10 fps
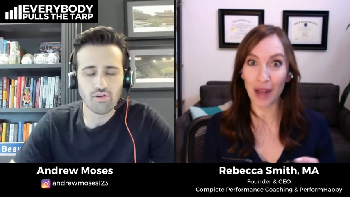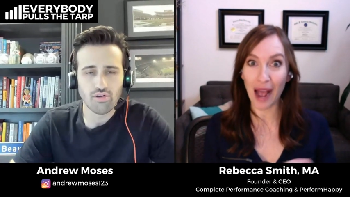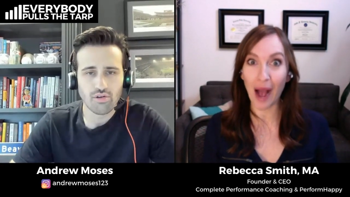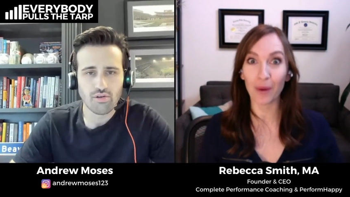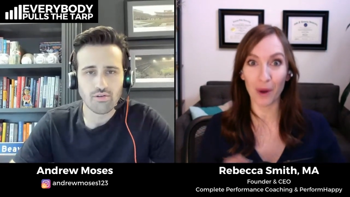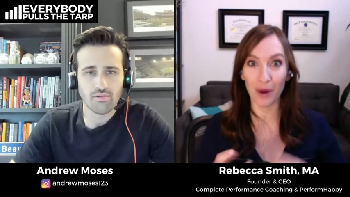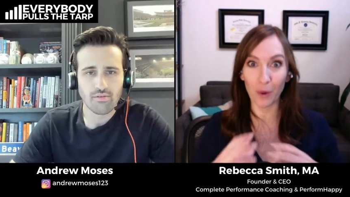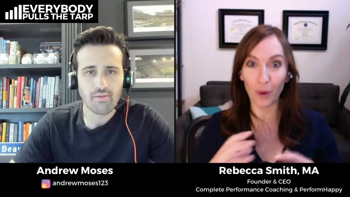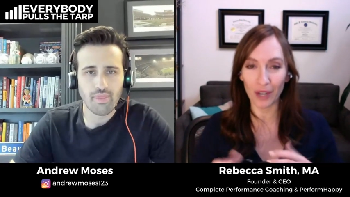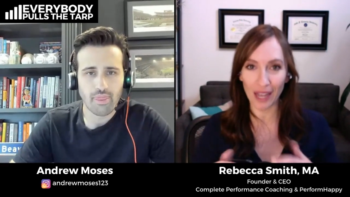Speaker 1: of how we want to
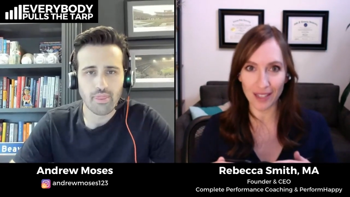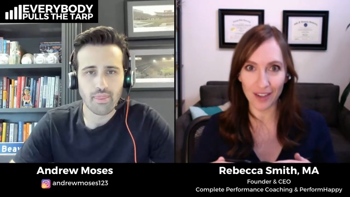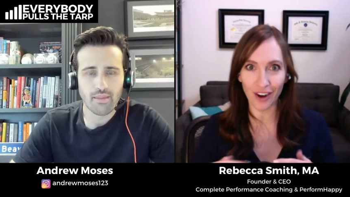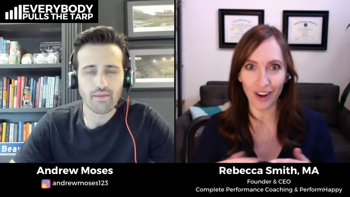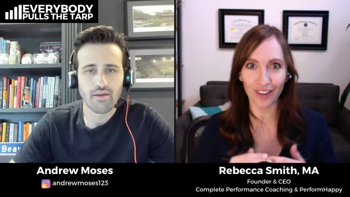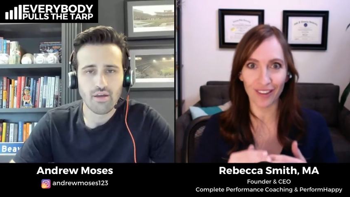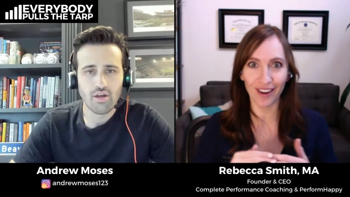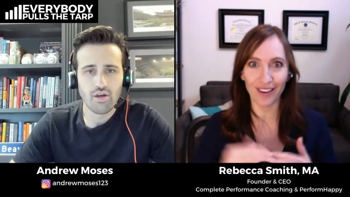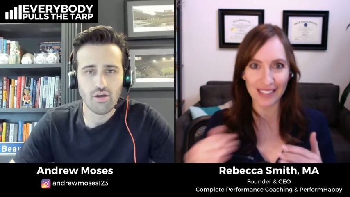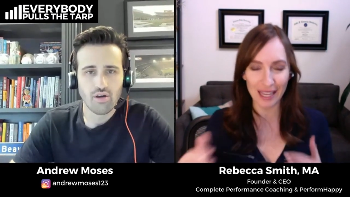orient our
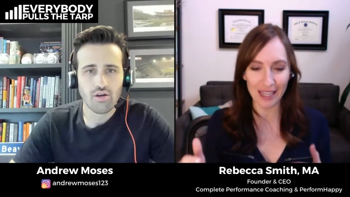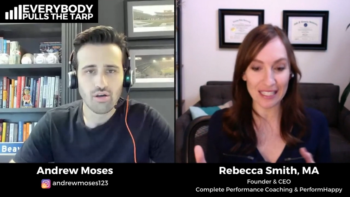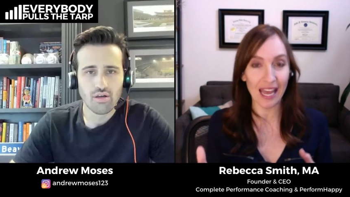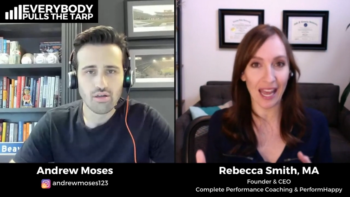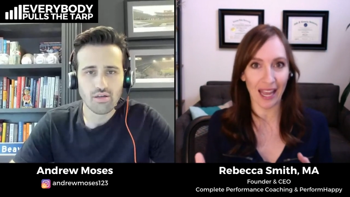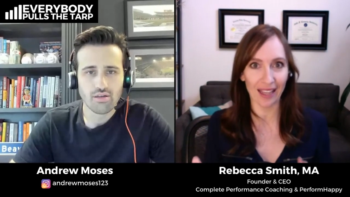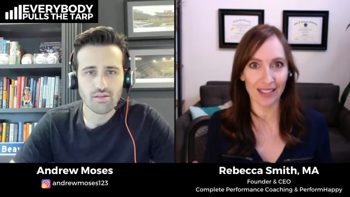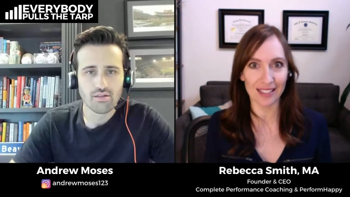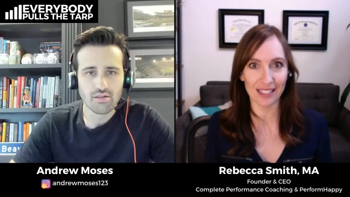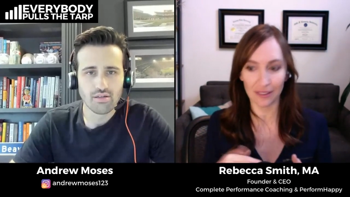our day to day.
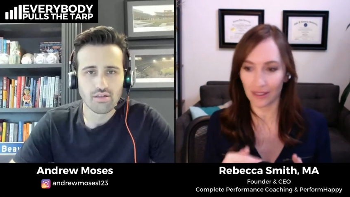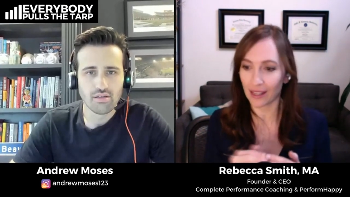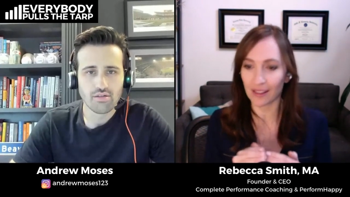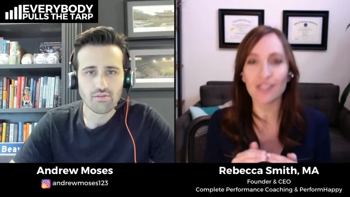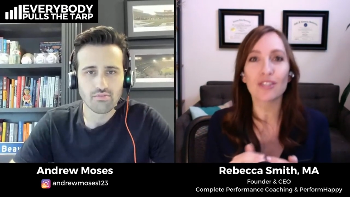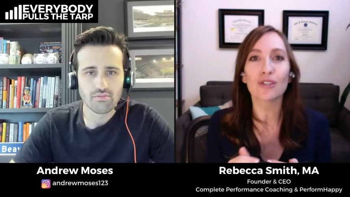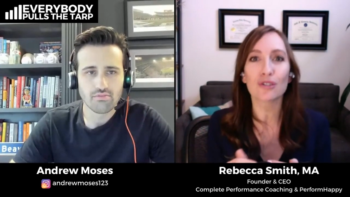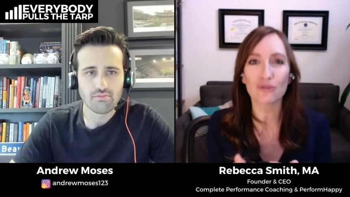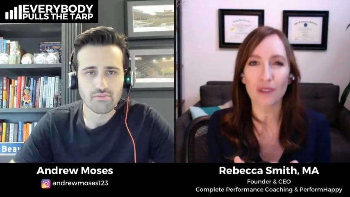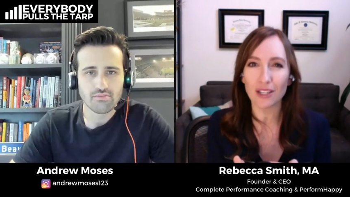is to like let's just
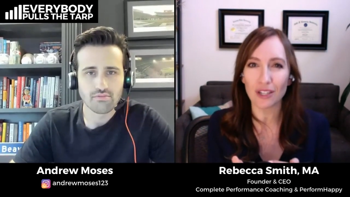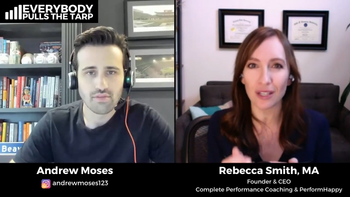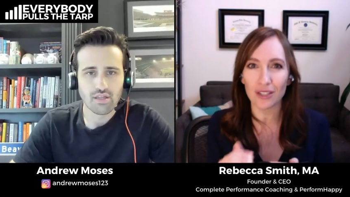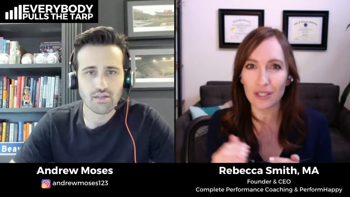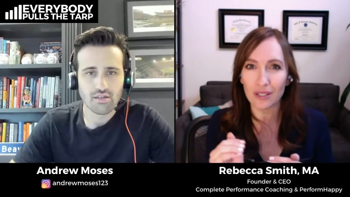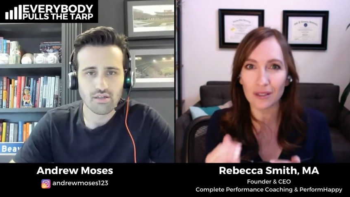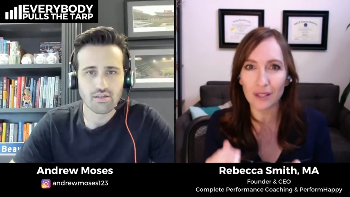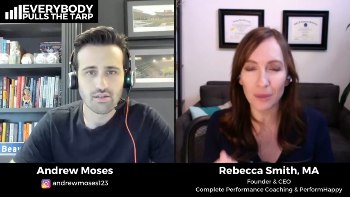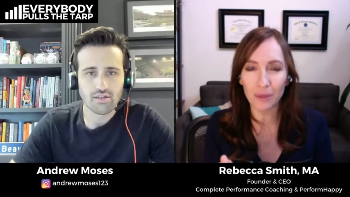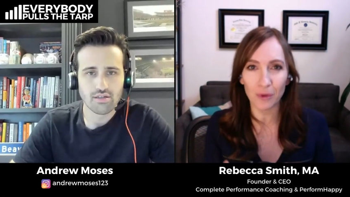stretch it just a
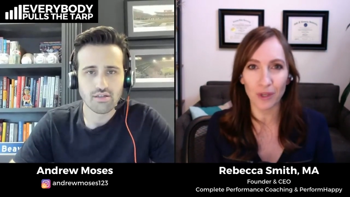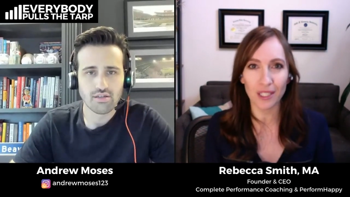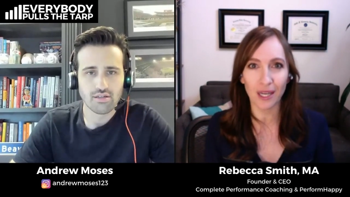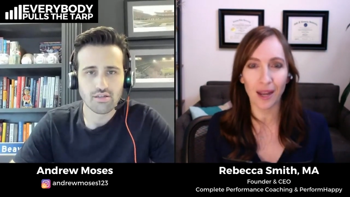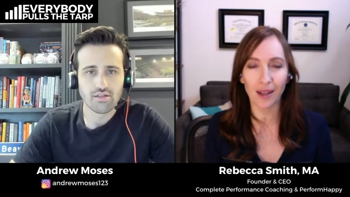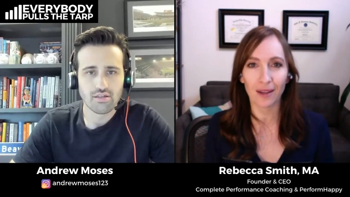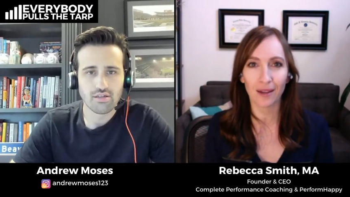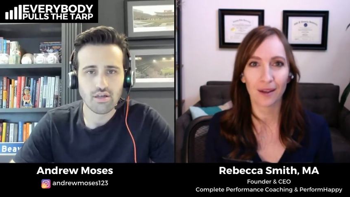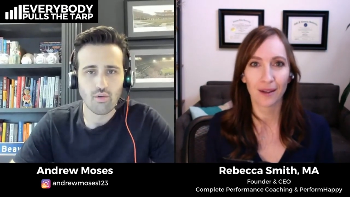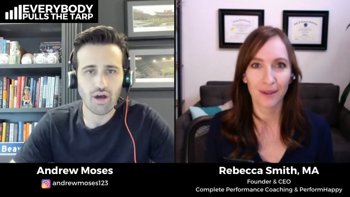little bit more today.
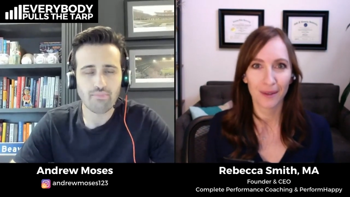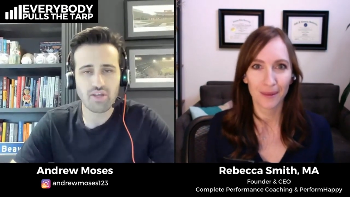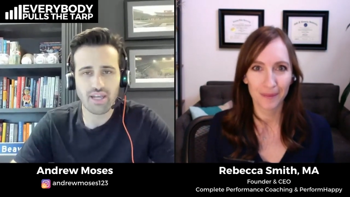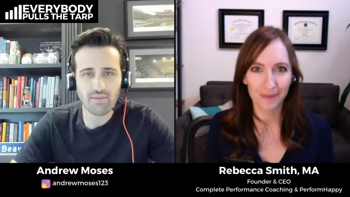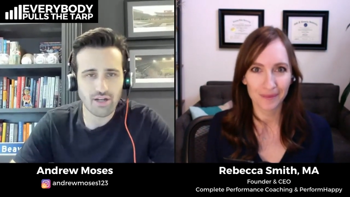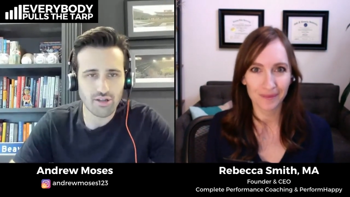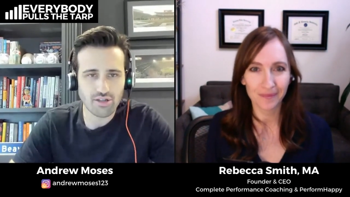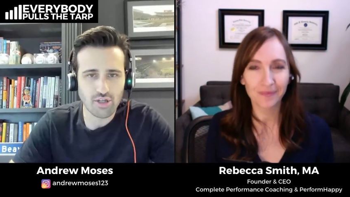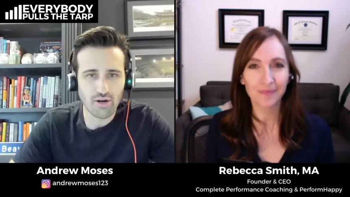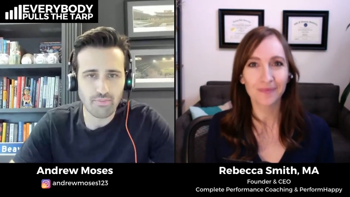
Speaker 2: Well, I'm thinking about all
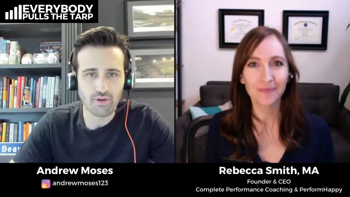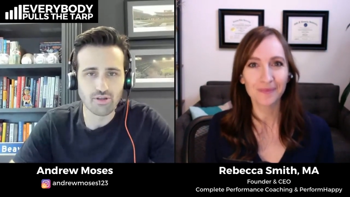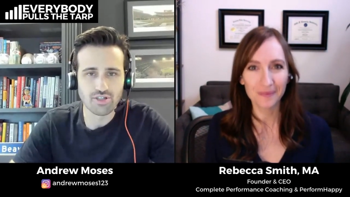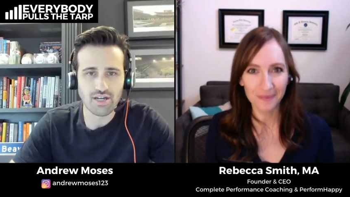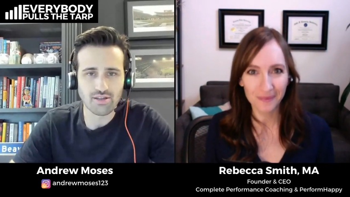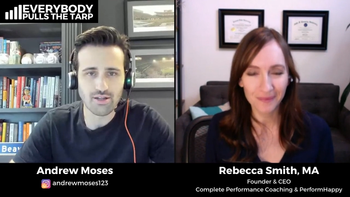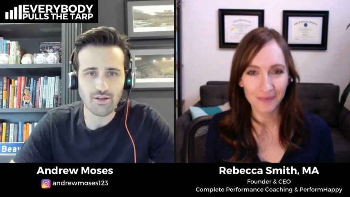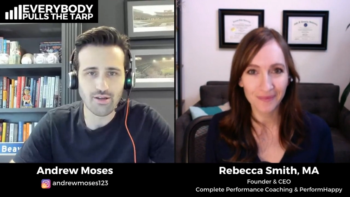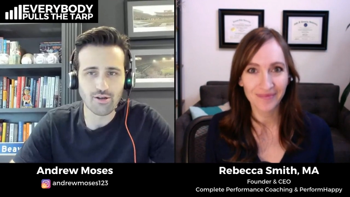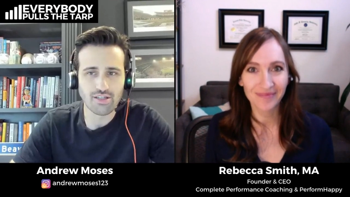the tarp pullers out
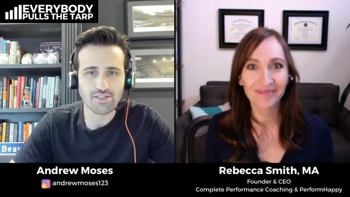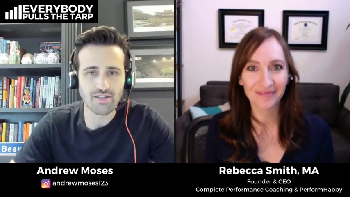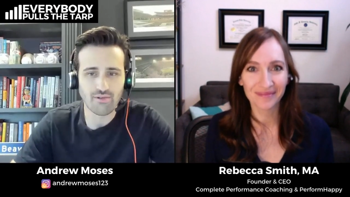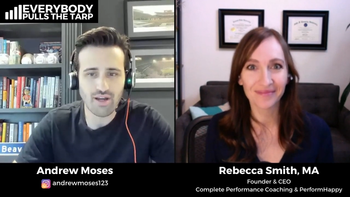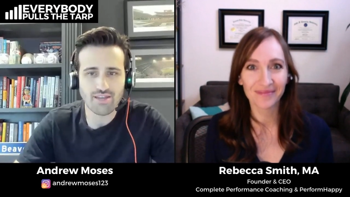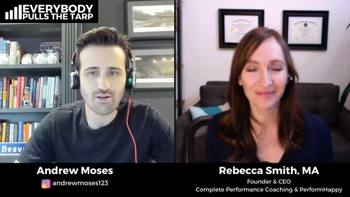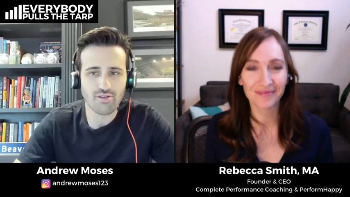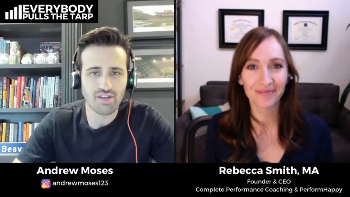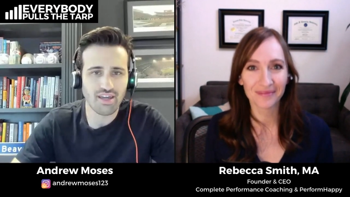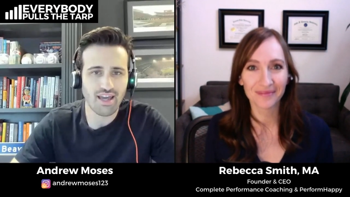there that are listening, right? And they're
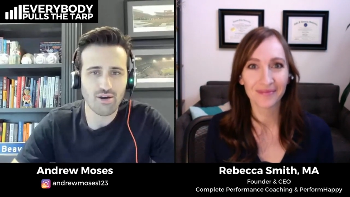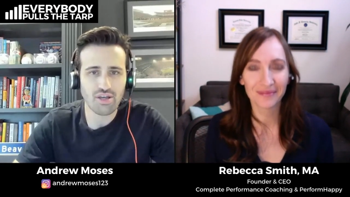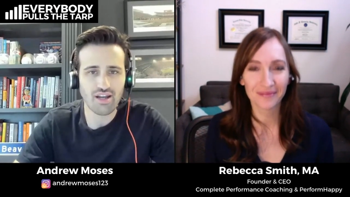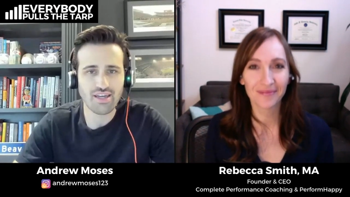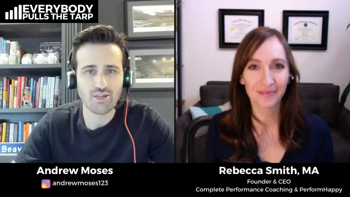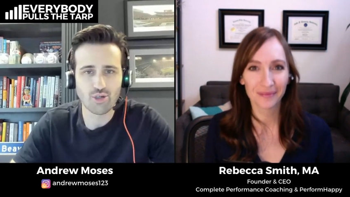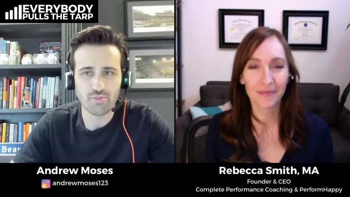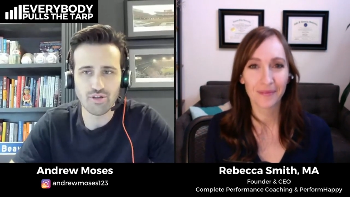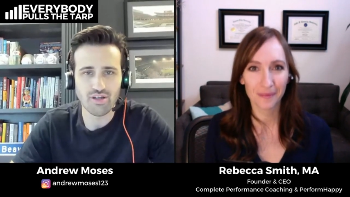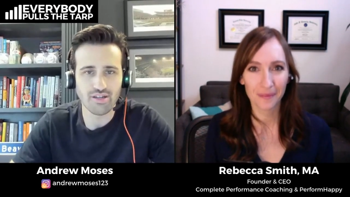thinking, how can I
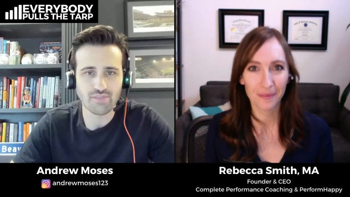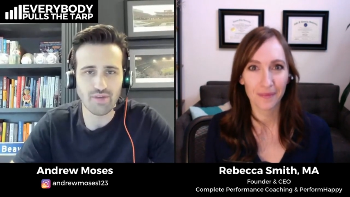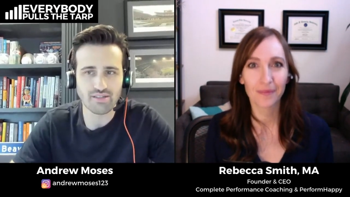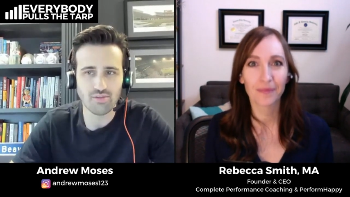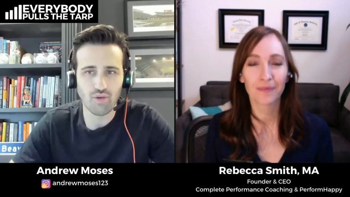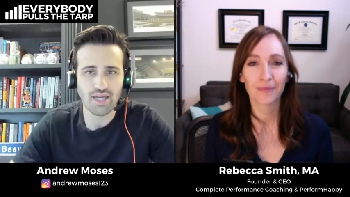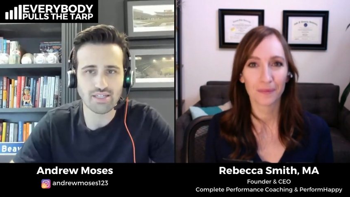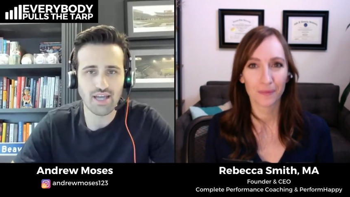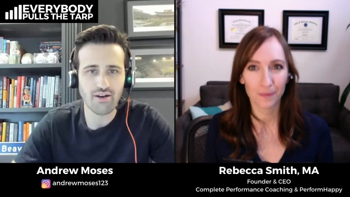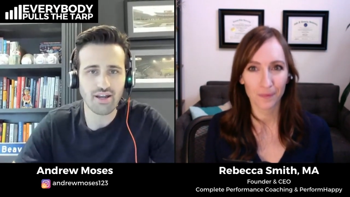contribute in unexpected
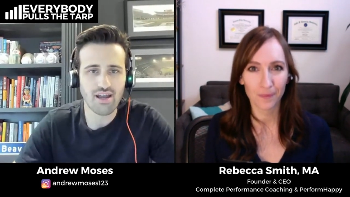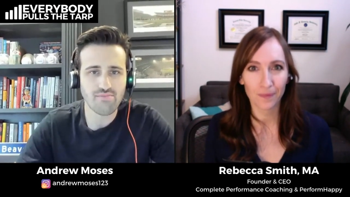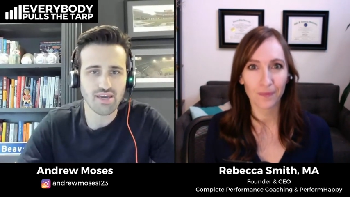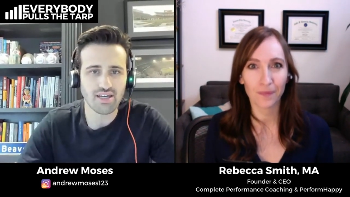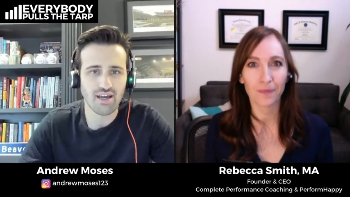ways? How can I make mm-hmm.